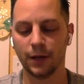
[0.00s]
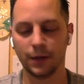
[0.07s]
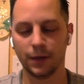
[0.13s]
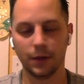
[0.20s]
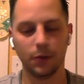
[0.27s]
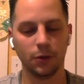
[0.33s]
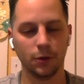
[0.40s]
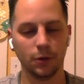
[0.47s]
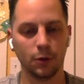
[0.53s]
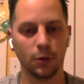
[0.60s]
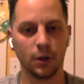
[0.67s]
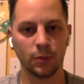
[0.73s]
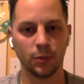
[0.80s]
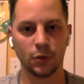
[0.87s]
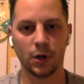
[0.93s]
I think you know
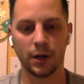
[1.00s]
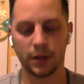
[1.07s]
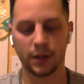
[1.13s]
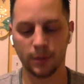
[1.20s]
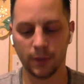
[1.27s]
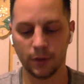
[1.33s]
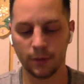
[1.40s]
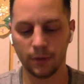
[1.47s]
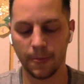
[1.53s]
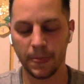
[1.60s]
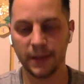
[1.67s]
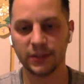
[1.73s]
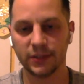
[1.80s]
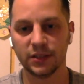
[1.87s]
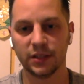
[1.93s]
what I'm talking about.
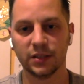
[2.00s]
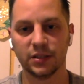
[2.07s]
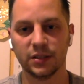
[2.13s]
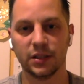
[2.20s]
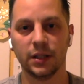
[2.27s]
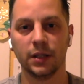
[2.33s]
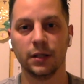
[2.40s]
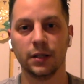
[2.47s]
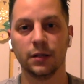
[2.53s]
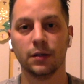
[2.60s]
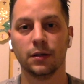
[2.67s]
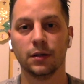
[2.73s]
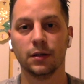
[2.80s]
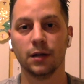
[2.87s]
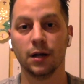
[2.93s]
This is the
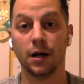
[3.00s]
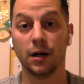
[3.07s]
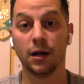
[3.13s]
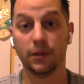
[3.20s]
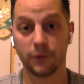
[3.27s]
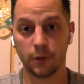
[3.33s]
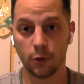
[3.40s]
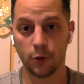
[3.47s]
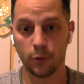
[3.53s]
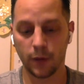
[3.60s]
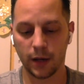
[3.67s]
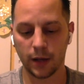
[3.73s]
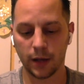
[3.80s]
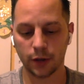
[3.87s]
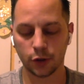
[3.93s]
cover
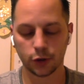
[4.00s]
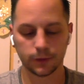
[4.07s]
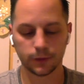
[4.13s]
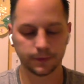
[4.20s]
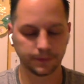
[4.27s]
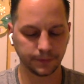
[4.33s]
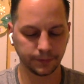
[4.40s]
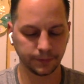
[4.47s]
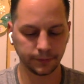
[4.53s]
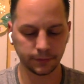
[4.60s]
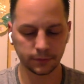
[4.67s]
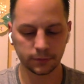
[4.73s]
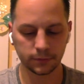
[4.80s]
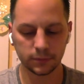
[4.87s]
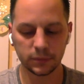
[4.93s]
homage.
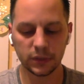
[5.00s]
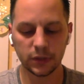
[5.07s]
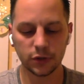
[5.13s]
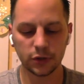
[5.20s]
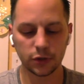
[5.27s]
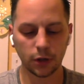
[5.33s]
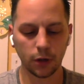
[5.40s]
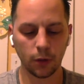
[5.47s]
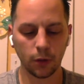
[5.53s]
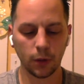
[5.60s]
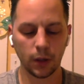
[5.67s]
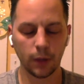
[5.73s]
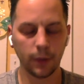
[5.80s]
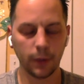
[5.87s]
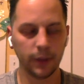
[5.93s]

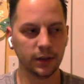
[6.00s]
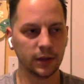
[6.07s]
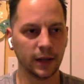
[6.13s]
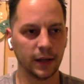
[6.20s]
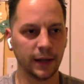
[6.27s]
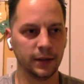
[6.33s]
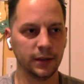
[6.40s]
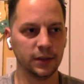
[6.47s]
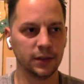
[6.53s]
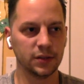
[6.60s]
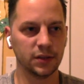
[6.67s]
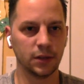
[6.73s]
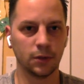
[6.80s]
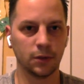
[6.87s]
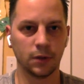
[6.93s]
So in the
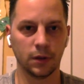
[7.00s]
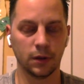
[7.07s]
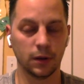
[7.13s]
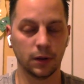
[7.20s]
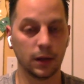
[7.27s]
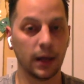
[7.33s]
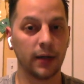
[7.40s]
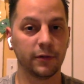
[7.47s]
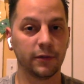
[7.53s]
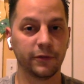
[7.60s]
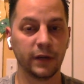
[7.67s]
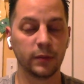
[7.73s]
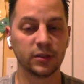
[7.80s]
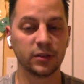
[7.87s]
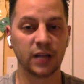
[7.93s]
90s, there were a lot of
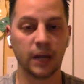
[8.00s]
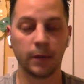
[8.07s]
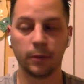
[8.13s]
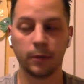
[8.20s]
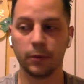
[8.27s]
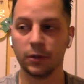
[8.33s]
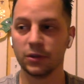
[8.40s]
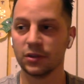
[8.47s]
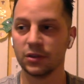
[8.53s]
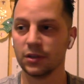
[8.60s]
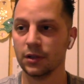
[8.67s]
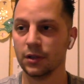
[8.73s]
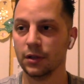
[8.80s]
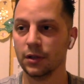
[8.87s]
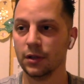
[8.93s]
famous comic
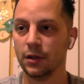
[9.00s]
books